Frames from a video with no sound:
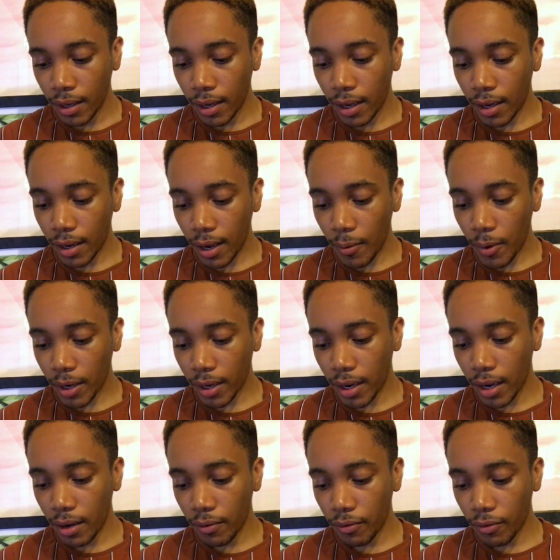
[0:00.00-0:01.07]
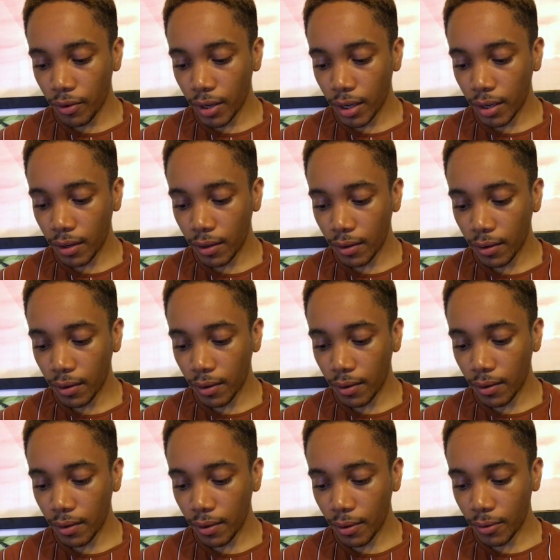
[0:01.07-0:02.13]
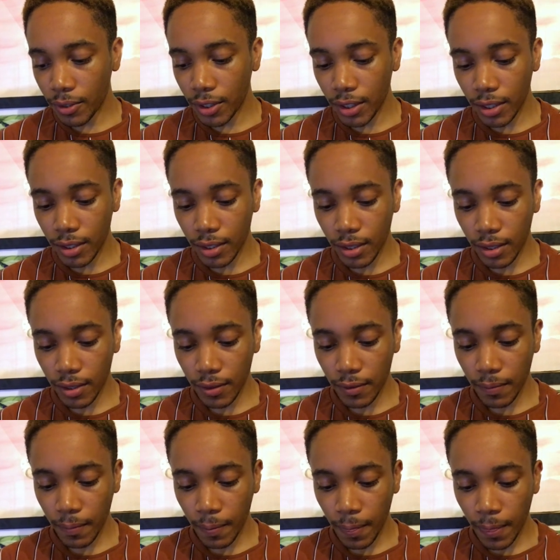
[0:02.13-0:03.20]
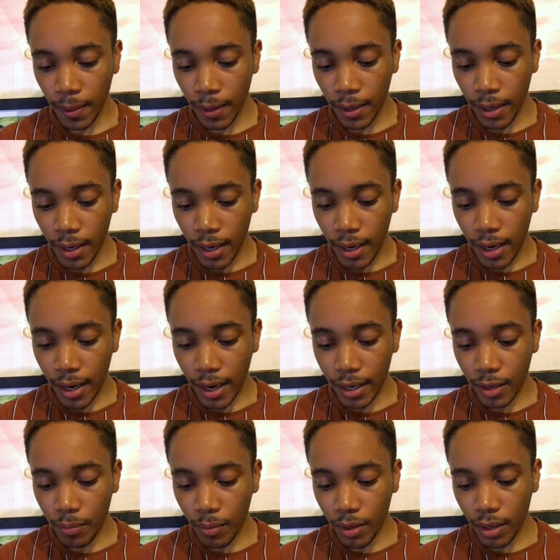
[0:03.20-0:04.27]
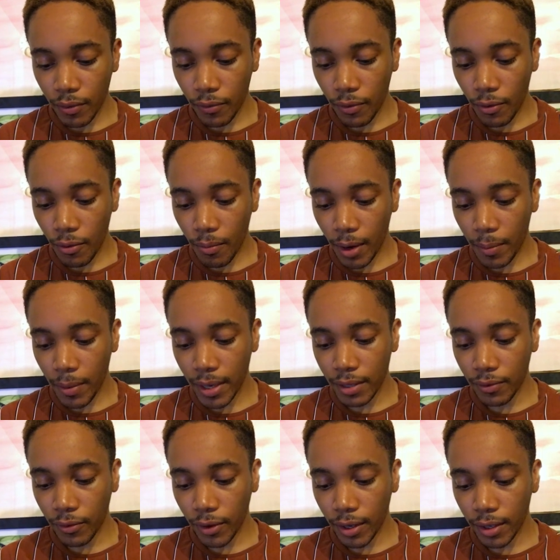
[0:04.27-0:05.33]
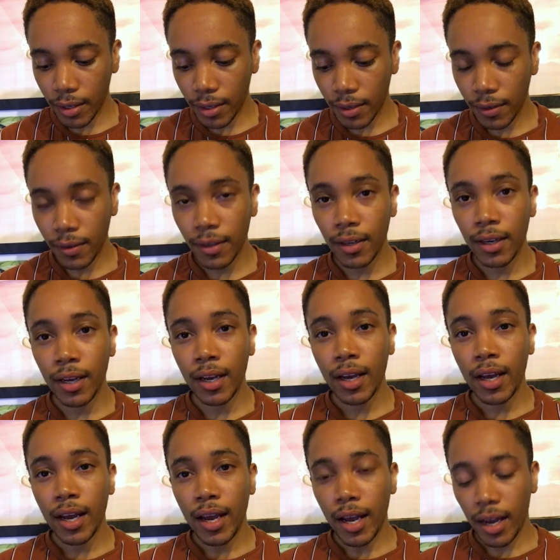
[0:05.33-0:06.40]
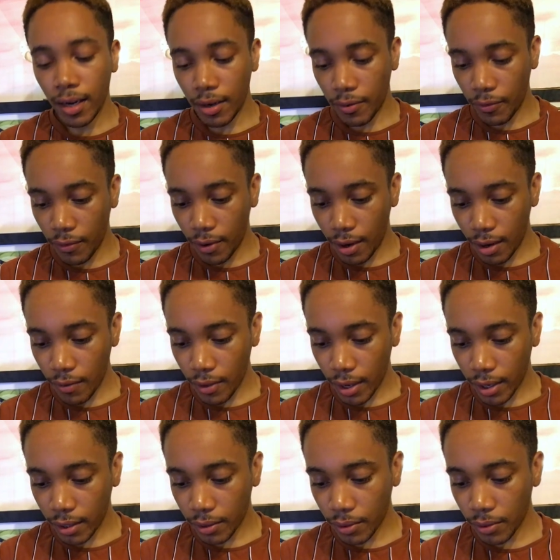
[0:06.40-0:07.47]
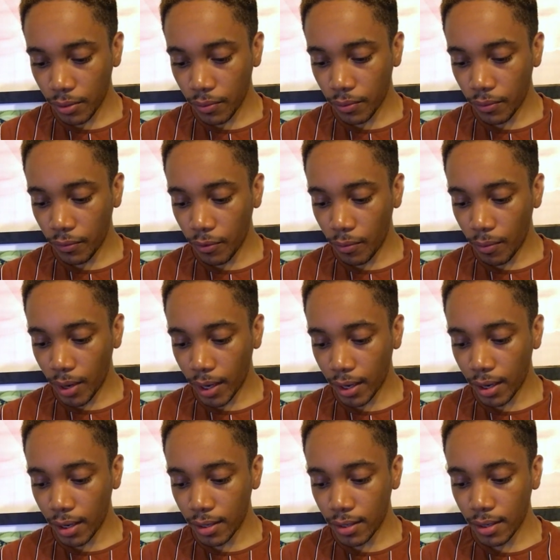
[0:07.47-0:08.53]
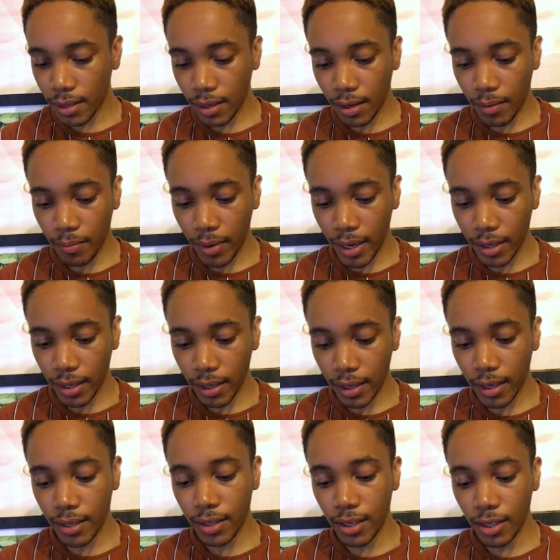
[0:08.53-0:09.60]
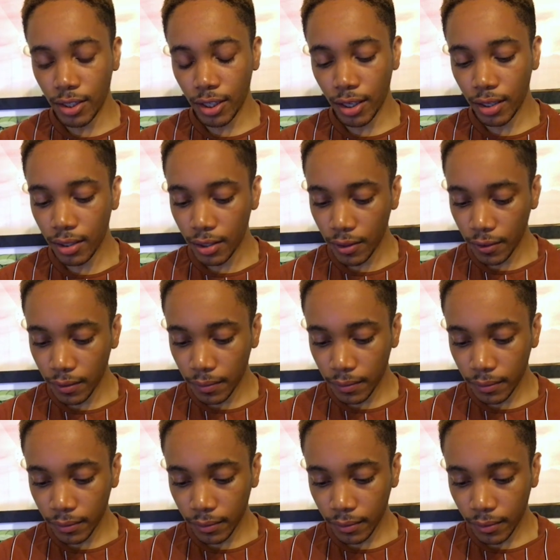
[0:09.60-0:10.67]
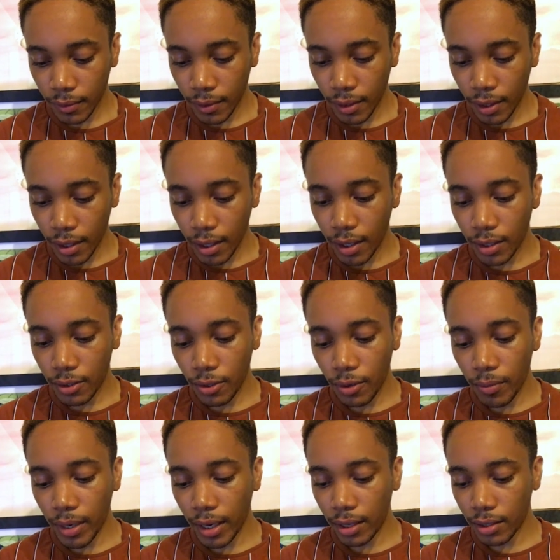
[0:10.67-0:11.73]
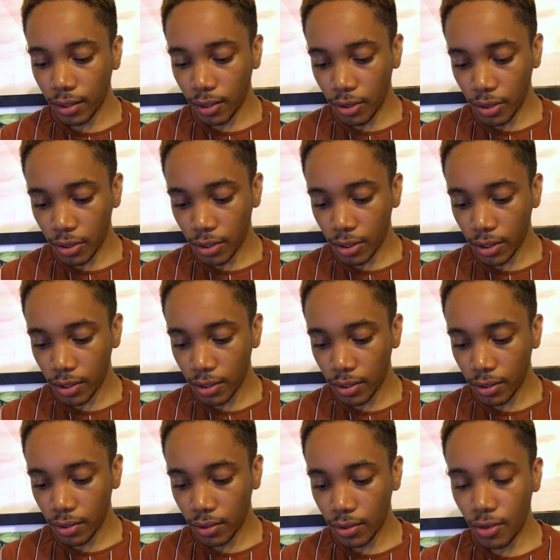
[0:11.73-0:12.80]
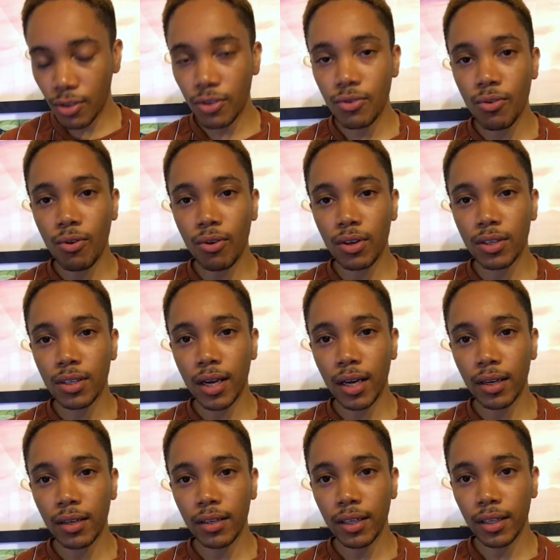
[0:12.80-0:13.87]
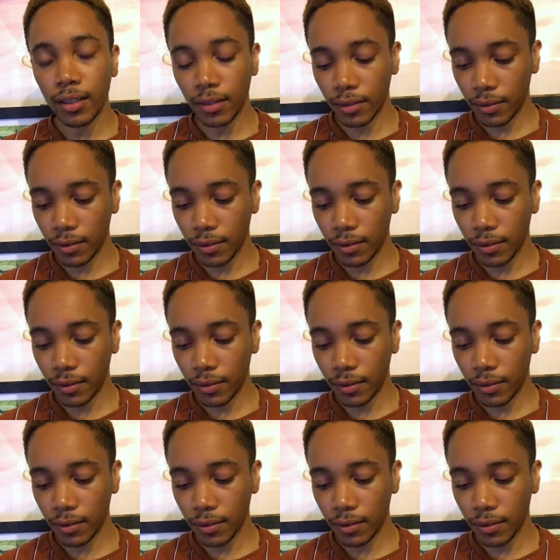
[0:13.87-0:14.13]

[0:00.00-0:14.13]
And they were carefree, those years. I had a mother for my best friend, and a father for my constant companion and teacher. He taught me how to hunt, to stalk silently,